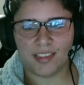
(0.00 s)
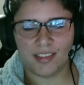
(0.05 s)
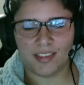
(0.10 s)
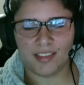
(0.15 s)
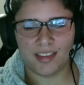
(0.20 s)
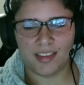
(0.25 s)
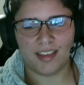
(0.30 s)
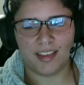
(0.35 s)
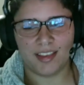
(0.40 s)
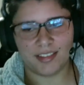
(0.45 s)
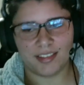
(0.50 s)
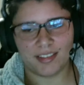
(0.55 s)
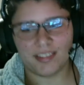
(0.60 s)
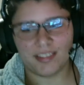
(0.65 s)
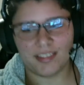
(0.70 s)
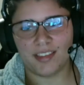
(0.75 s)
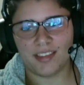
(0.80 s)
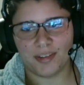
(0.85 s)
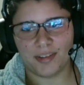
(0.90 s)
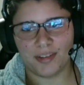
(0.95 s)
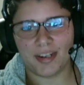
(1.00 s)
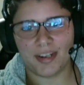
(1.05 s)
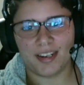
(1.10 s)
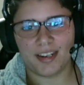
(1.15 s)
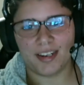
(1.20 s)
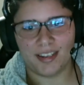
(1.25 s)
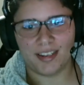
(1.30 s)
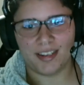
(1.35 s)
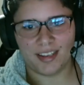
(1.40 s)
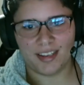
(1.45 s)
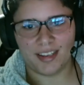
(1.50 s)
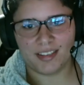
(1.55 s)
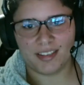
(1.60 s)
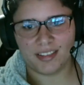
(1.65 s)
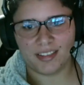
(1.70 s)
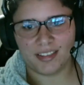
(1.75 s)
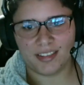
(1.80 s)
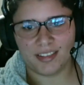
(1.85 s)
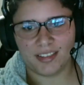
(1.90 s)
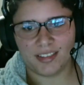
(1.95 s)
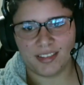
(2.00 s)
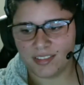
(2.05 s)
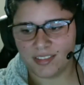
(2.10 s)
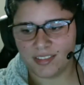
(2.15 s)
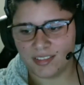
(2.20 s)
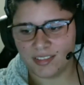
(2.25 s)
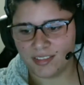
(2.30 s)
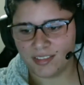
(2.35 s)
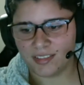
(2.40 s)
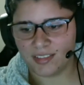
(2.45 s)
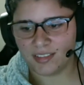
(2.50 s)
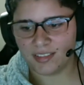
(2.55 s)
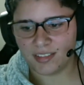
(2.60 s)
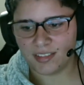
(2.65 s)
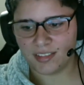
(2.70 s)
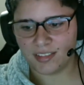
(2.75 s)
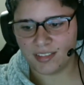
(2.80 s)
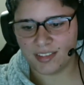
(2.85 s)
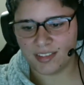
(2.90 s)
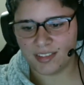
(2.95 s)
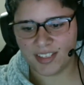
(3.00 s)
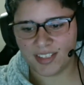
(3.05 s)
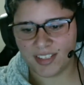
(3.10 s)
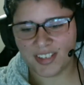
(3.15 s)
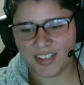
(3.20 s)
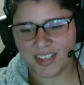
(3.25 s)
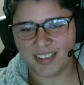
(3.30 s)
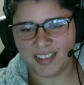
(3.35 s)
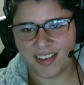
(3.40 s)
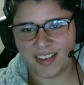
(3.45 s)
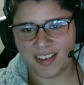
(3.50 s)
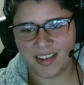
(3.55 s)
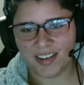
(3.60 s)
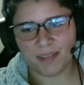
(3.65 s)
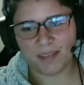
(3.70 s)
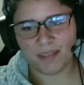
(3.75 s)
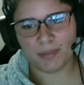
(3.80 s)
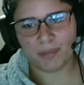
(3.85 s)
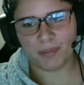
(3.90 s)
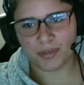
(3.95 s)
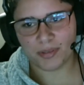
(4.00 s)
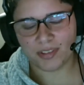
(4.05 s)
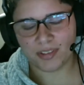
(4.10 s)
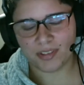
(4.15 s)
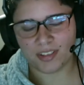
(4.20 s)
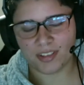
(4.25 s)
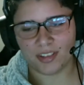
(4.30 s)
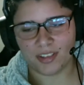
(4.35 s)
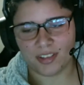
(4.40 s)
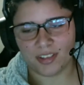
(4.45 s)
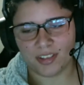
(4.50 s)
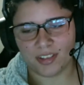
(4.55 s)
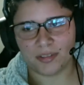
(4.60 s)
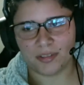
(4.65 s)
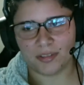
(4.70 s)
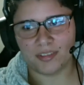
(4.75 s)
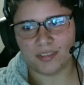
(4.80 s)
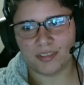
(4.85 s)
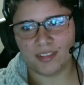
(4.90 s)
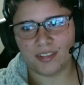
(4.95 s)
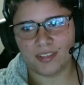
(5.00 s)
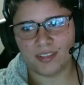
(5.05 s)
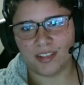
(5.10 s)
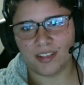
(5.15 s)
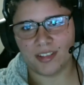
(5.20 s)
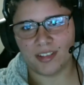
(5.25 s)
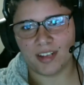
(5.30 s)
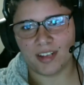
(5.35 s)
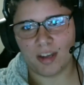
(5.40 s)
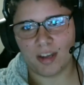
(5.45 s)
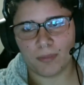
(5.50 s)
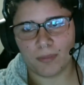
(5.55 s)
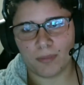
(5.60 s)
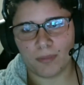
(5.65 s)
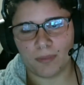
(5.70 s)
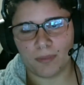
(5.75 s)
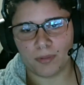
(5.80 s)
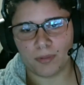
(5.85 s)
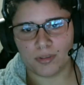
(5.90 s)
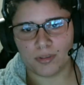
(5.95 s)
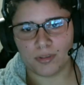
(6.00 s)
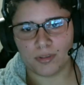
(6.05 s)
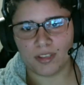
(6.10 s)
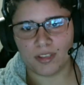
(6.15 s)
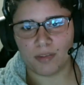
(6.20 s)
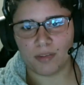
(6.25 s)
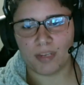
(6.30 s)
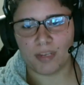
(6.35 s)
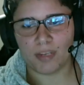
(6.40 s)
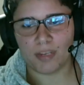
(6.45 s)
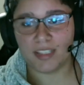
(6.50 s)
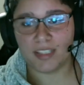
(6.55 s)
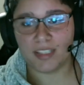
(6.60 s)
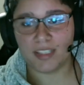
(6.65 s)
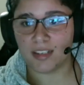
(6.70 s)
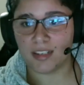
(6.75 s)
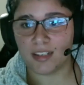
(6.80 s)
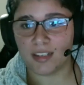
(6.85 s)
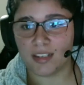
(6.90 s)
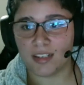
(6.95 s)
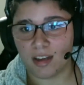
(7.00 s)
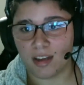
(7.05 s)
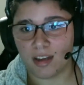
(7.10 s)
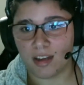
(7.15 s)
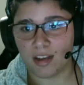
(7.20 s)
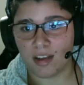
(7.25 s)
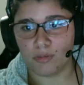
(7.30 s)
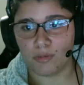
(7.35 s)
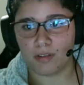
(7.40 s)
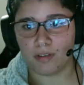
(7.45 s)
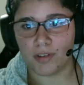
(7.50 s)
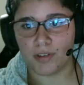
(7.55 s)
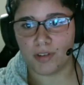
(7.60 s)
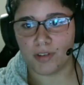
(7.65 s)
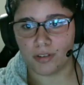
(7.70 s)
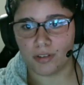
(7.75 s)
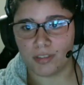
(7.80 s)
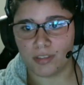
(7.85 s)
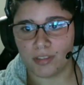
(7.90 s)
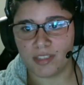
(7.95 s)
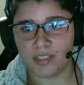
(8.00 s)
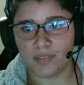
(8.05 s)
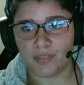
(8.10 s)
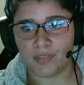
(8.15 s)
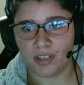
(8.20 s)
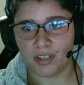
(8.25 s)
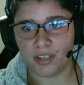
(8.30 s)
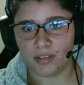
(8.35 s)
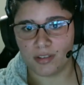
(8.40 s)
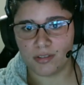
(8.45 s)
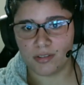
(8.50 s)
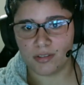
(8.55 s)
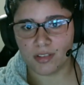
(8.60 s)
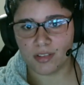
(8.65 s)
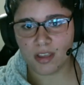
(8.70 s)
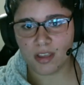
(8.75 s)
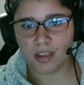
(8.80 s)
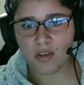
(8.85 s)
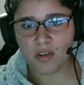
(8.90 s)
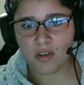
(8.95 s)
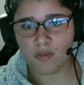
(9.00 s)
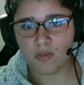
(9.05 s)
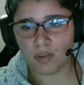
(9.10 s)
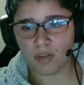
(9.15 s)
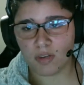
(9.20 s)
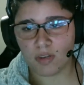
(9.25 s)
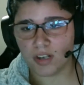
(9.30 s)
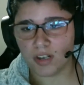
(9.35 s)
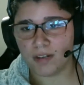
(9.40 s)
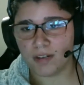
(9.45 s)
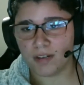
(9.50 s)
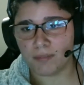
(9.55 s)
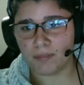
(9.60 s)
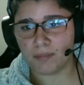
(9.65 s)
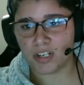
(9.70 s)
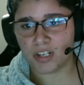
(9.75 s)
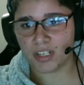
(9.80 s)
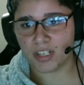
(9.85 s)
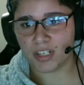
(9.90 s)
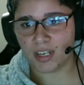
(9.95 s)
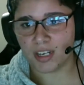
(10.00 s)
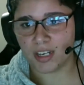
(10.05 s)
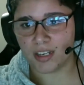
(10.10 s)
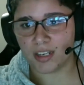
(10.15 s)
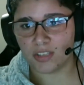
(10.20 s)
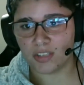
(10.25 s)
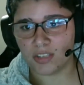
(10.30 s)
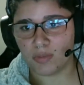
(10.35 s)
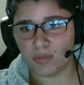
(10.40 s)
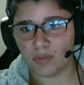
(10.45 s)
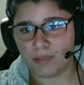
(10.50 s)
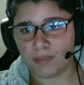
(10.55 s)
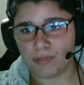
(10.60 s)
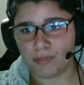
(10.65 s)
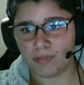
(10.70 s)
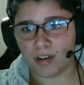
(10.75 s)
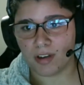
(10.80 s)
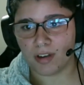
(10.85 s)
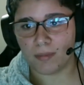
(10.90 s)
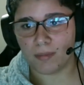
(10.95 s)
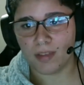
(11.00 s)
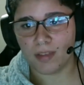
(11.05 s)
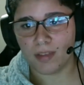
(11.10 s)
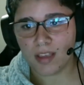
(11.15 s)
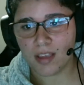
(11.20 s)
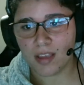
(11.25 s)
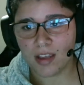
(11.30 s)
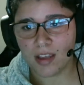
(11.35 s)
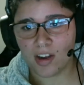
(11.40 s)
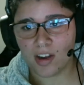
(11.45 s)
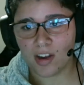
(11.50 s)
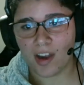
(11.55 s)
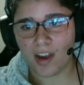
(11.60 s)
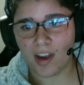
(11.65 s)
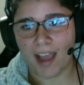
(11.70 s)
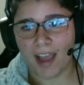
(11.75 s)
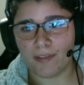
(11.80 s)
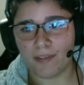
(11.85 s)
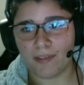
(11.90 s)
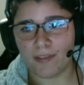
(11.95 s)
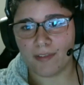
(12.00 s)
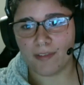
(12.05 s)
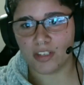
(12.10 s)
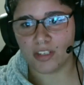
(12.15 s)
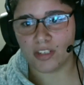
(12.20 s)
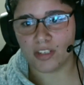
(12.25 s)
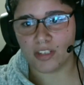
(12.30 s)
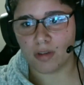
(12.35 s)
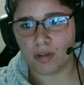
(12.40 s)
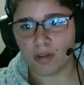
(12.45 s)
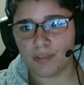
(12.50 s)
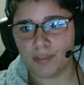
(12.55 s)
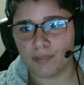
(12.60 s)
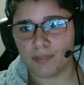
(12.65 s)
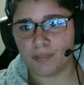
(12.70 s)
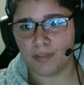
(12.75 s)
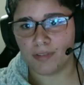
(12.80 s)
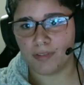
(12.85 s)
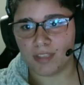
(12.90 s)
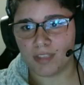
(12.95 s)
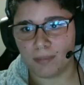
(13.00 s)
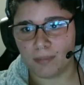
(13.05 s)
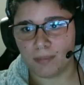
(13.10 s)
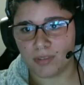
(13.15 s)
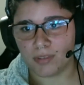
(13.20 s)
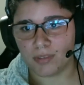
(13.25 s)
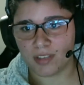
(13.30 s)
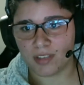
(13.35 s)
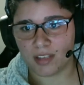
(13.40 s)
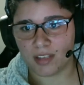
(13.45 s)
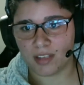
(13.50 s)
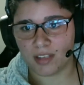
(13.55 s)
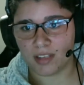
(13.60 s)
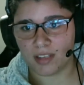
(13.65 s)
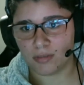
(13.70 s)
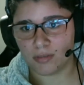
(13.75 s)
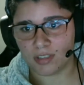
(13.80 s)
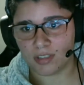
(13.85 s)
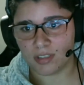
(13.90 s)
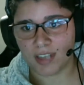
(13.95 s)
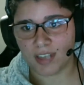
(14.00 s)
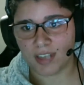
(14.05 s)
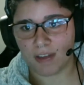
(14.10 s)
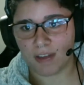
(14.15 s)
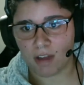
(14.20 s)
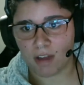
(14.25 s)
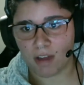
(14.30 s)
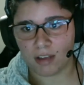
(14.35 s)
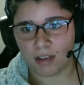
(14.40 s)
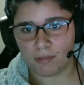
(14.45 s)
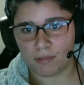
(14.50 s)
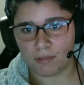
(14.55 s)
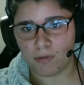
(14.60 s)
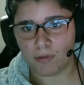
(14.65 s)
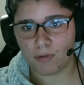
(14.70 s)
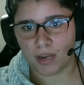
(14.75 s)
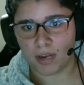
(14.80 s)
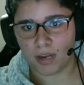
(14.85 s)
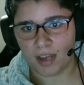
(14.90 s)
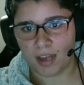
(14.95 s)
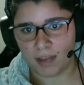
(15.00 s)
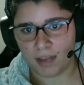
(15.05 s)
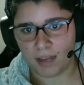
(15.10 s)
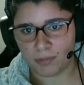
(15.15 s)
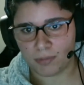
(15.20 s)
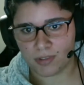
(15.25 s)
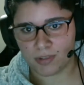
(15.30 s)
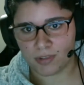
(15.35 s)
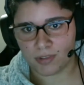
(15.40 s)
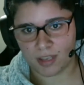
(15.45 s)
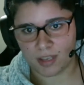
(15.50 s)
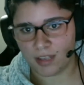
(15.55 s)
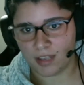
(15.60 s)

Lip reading: Yes. Theoretically, yes. This should literally boost you or help you boost. And we tested it out with one of your only's videos where her impression clicks went from her average 12 to 15% to a skyrocketing 49%.